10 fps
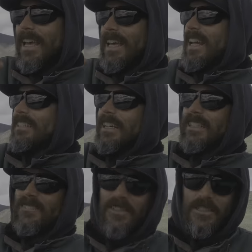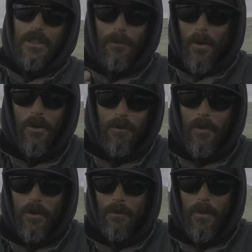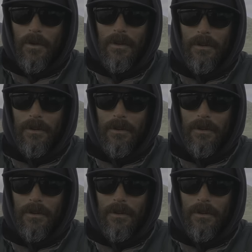And as I just fish it more and more and more,